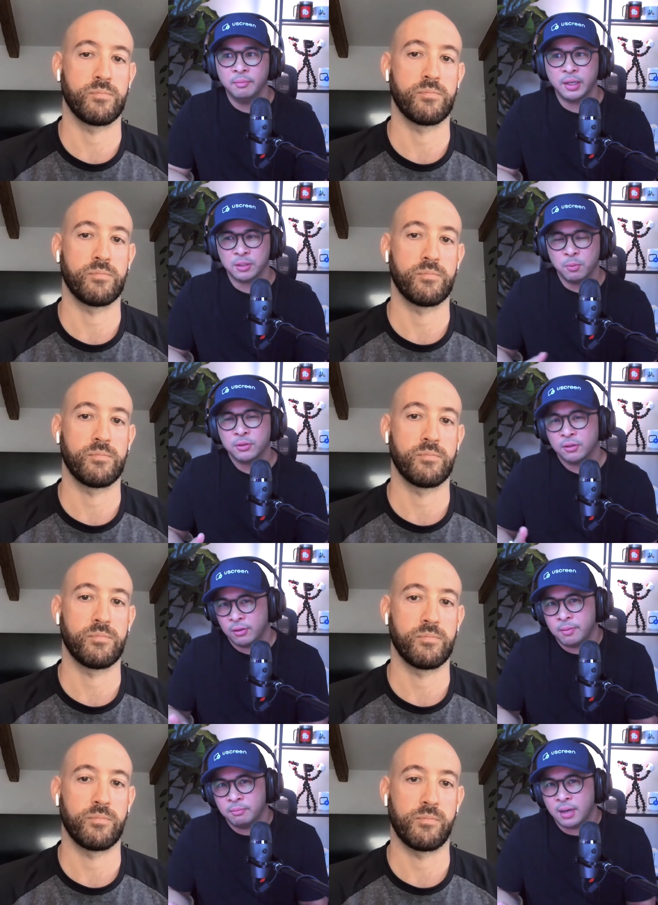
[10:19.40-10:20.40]
Speaker 1: because most
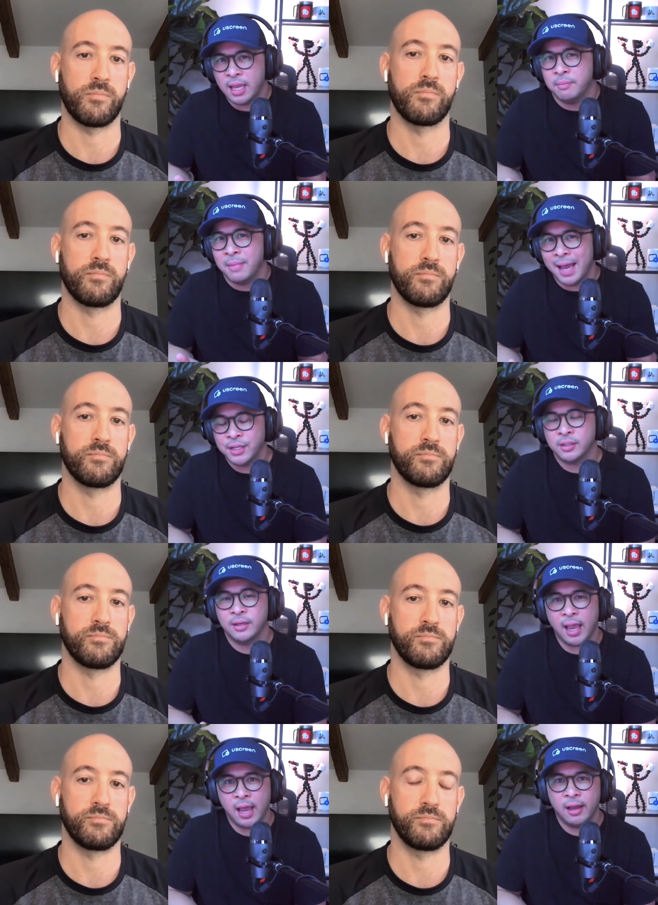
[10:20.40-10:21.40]
of them I
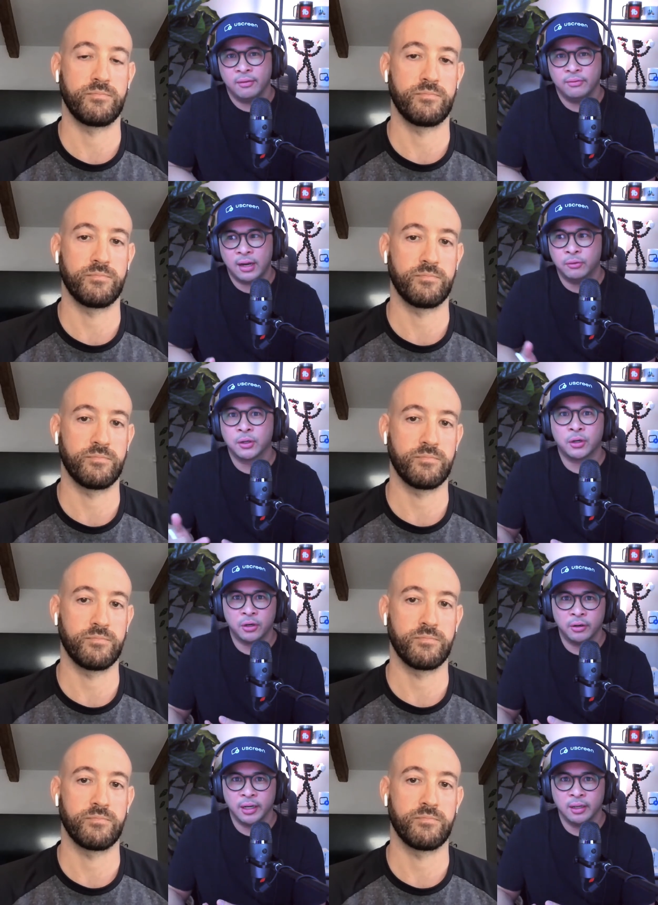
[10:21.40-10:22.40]
imagine have a
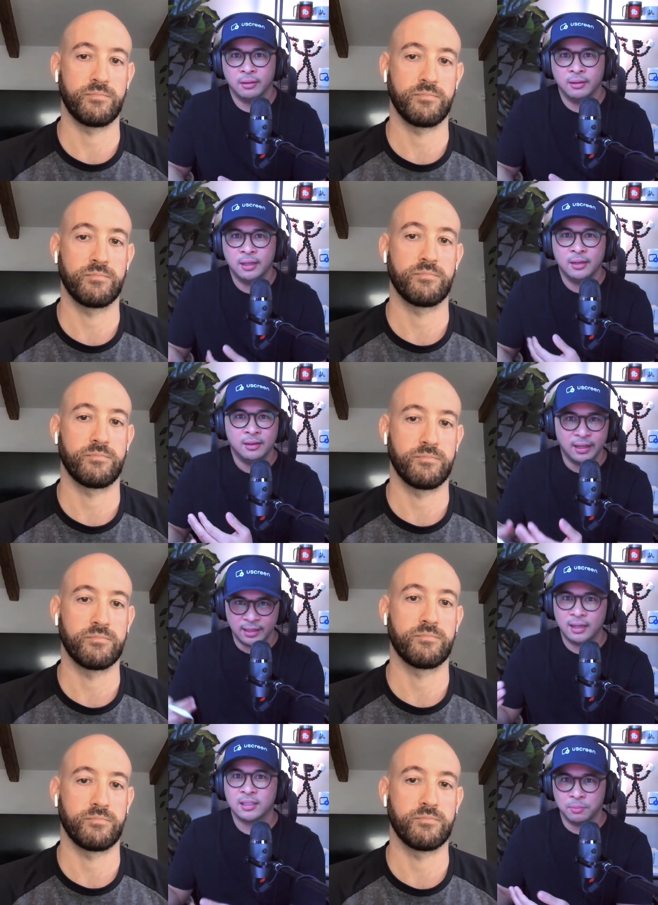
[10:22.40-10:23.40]
recurring
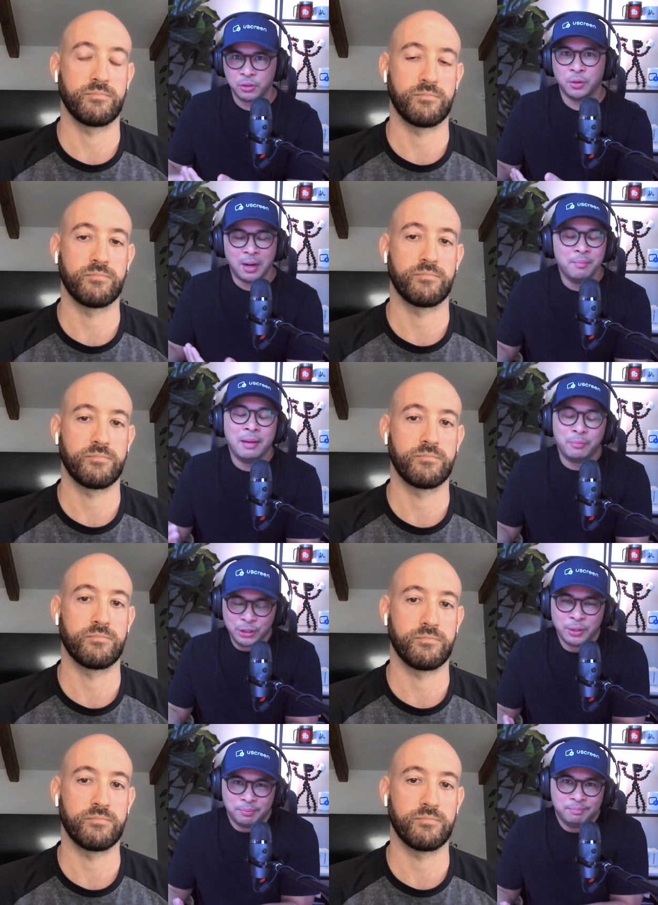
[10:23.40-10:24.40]
like a subscrip a
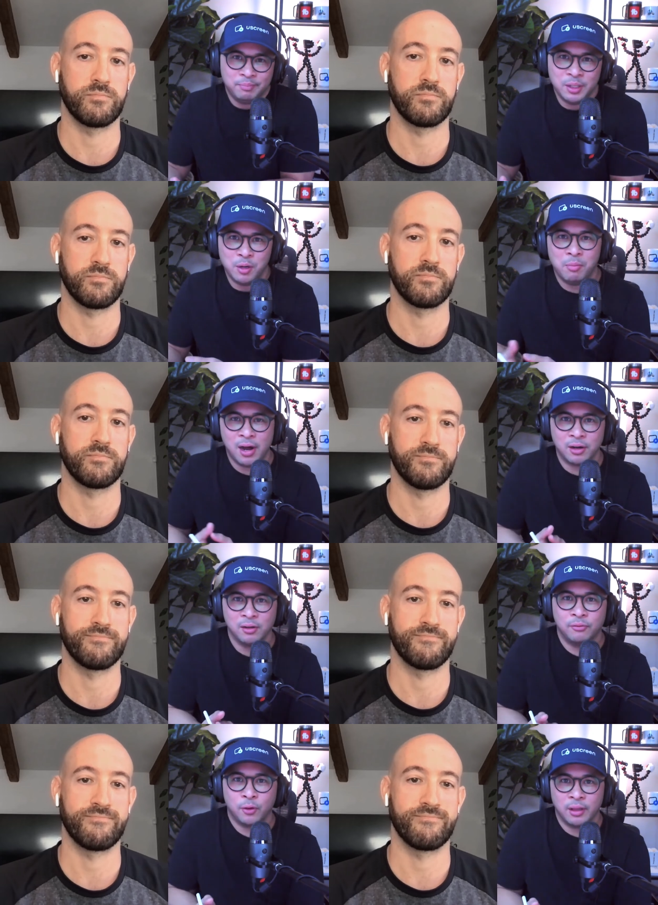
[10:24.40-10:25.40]
membership, you know,
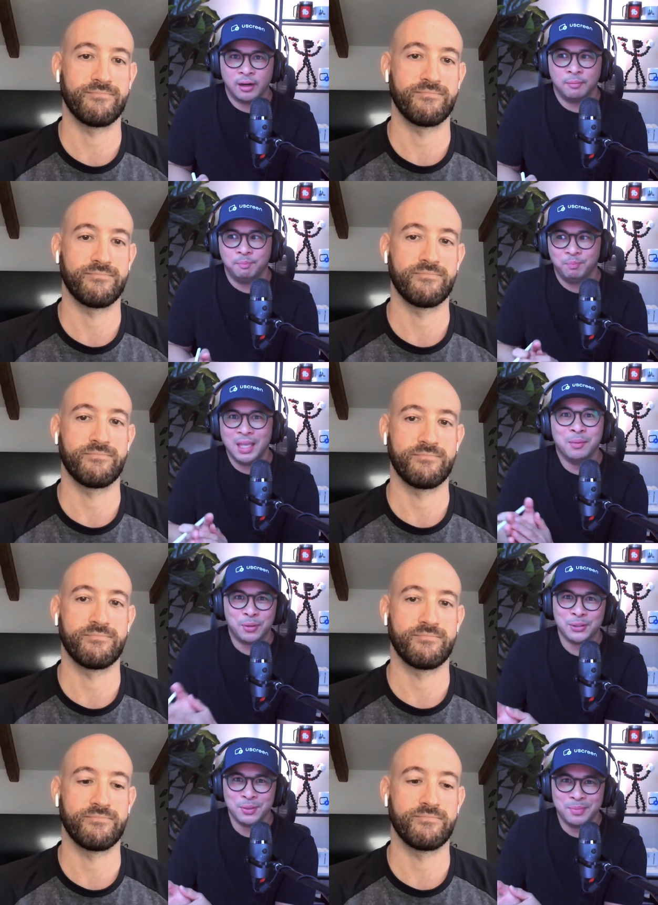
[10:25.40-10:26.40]
model for their
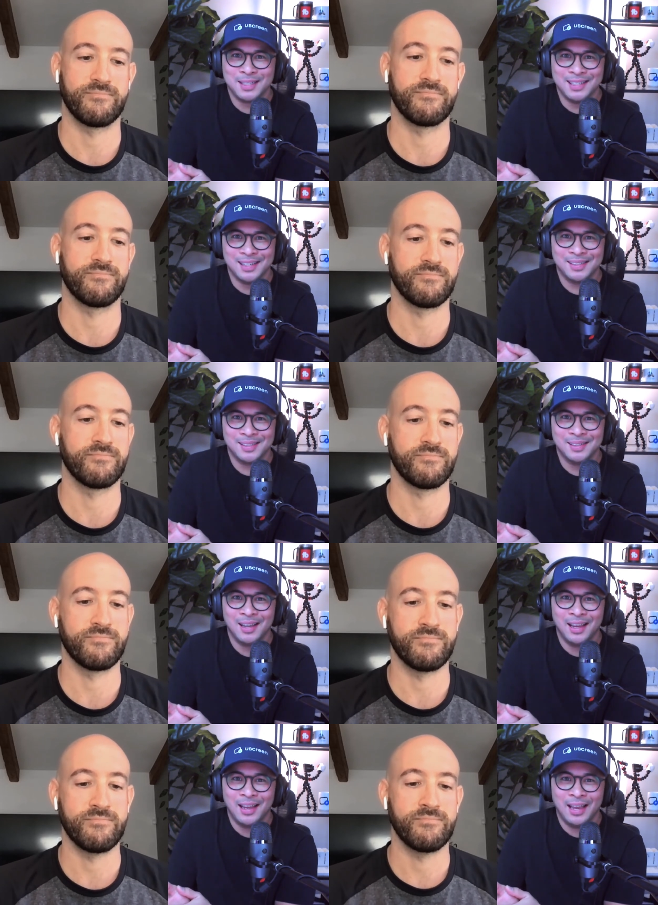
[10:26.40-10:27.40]
in-person business.
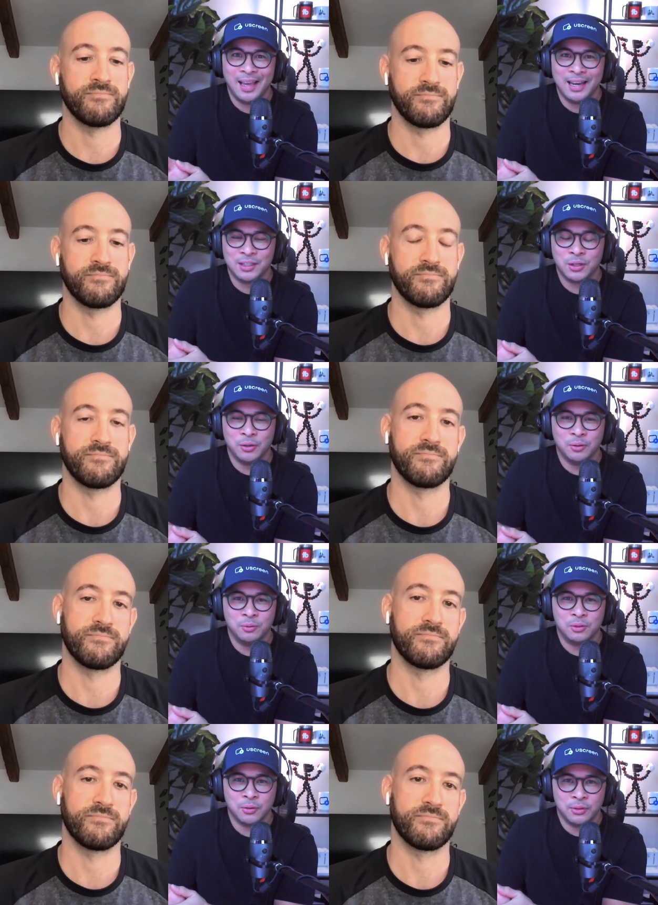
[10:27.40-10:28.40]
And
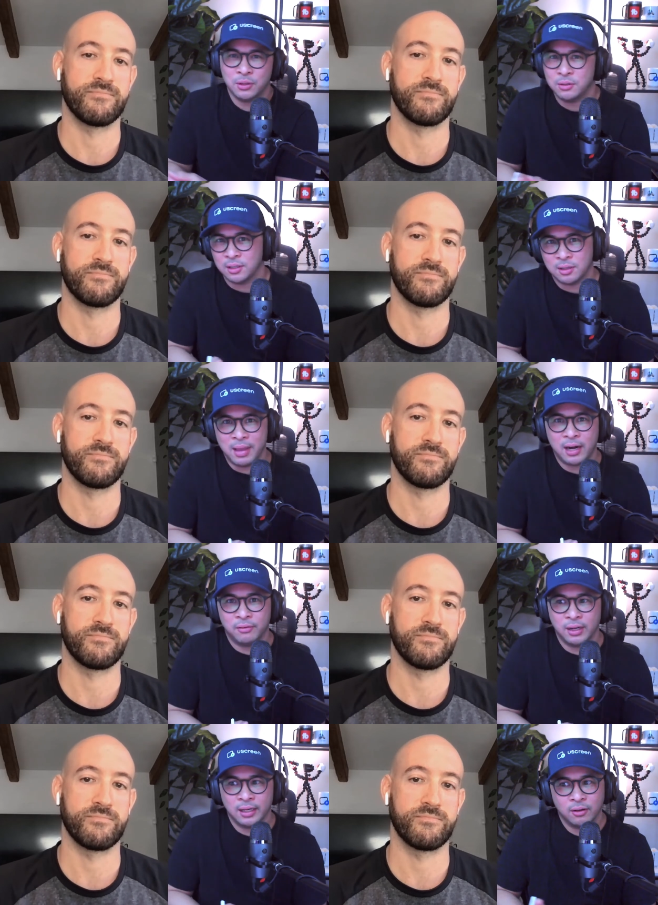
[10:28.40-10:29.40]
so so is it just a
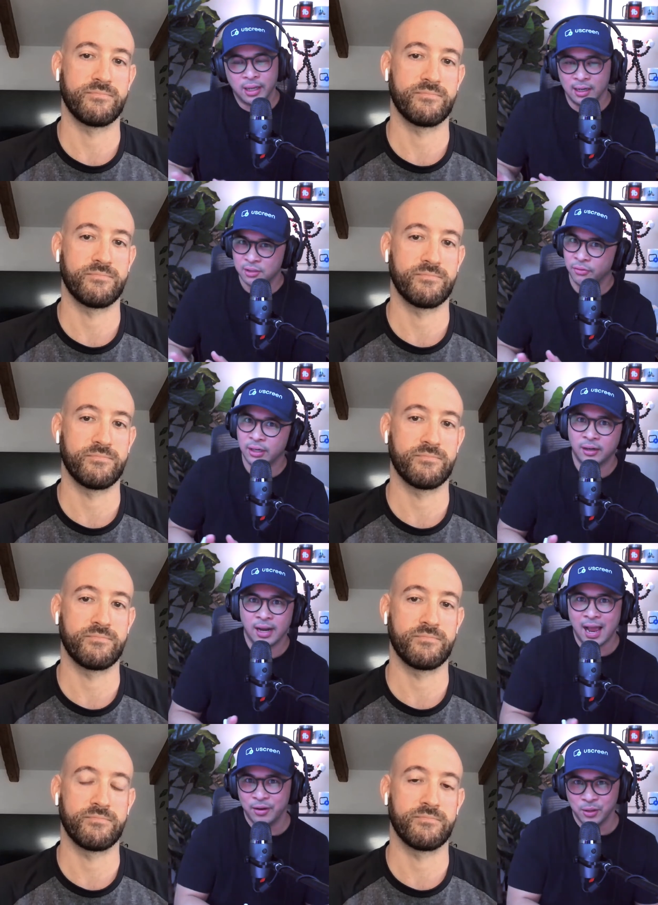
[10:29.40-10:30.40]
matter of like, okay, let's figure
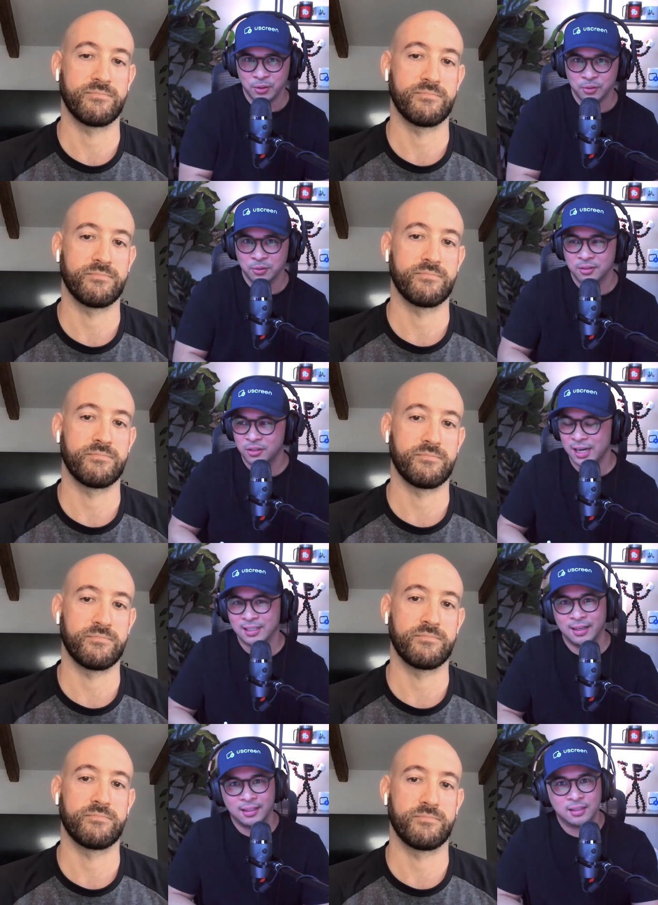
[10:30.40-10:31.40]
out how you
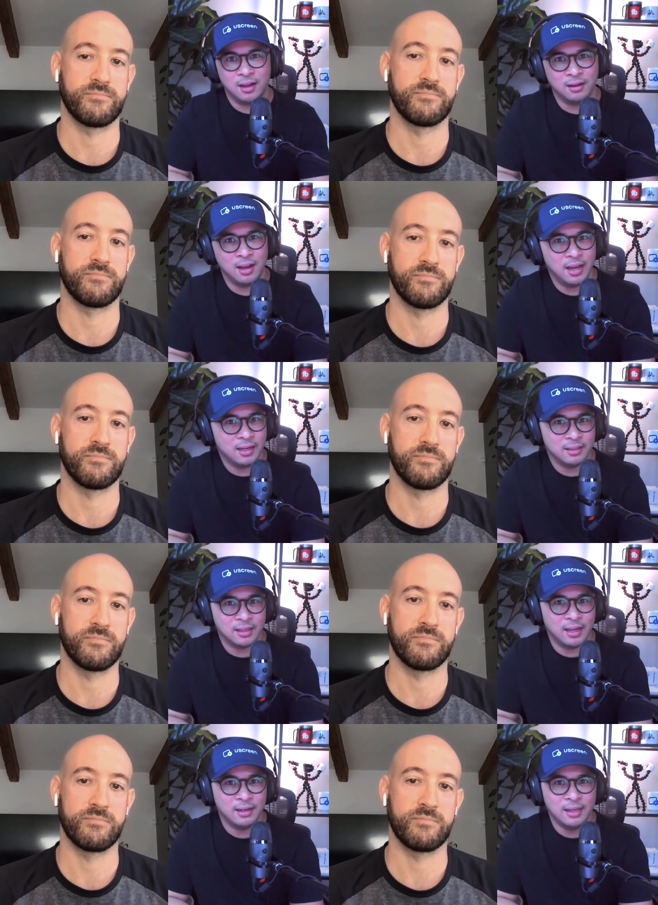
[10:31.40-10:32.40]
translate this online?
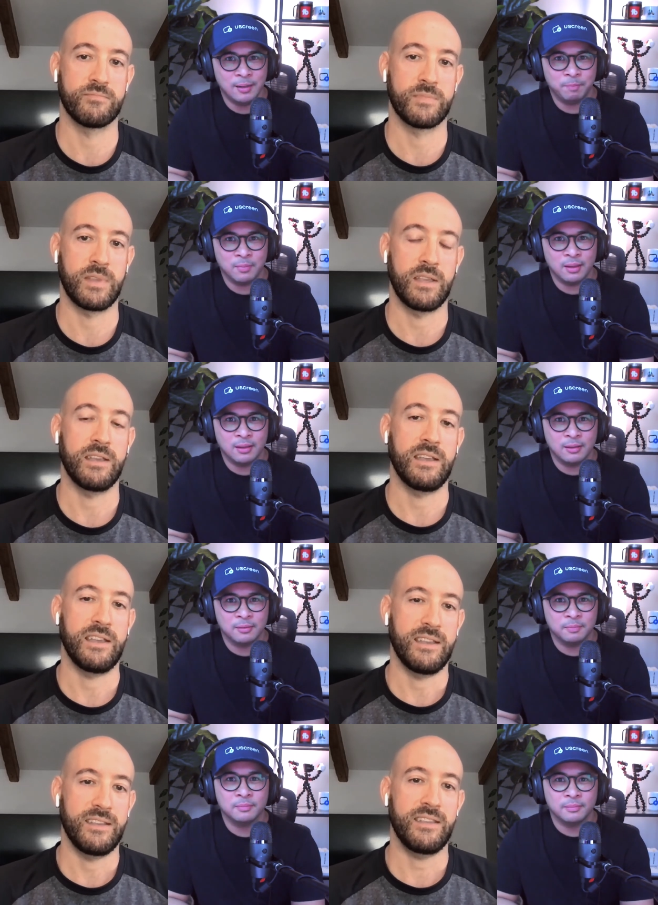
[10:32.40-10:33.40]
Is that
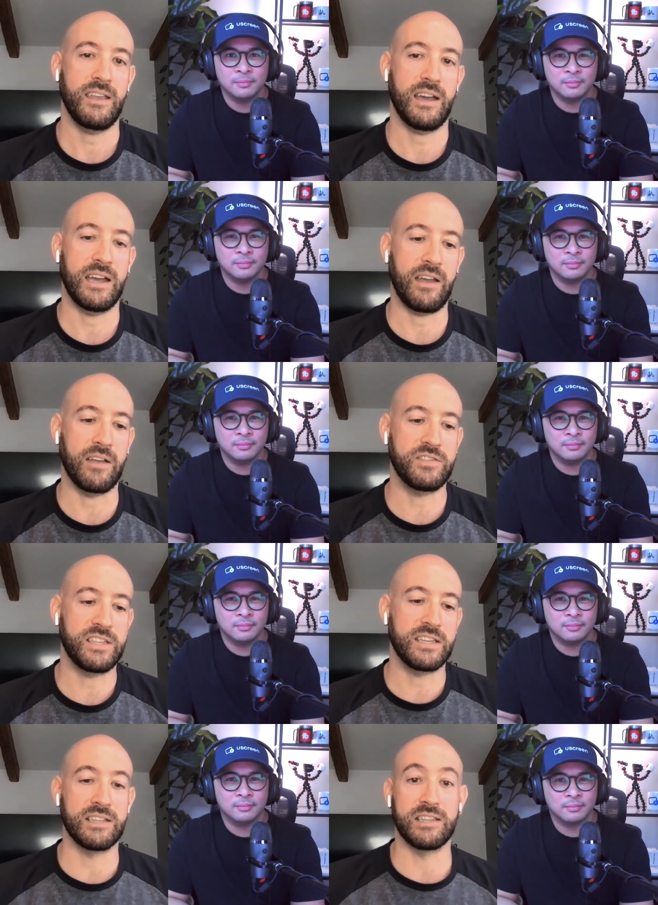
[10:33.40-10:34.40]
Speaker 2: yeah, I,
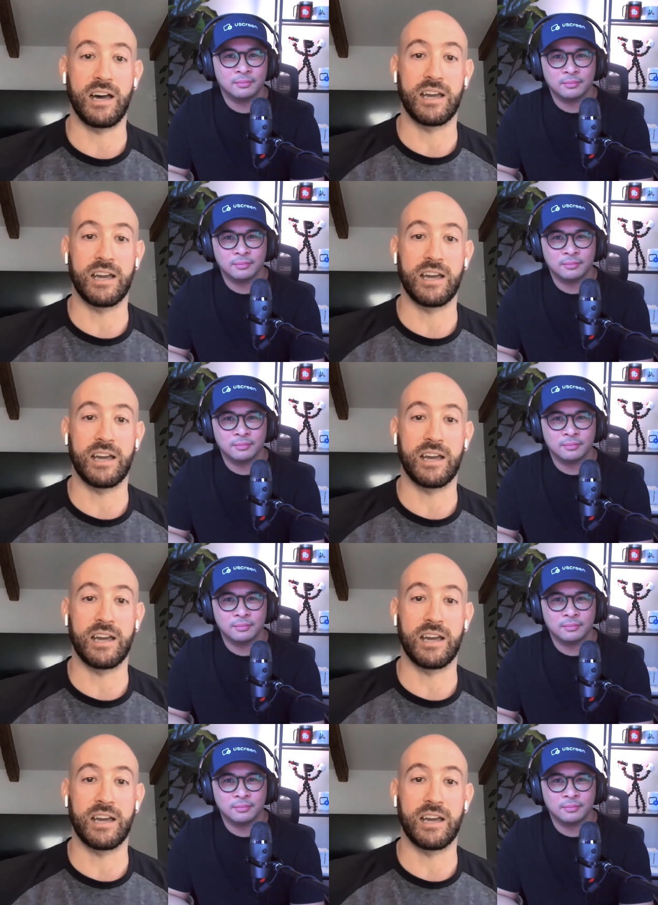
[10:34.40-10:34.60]
have seen a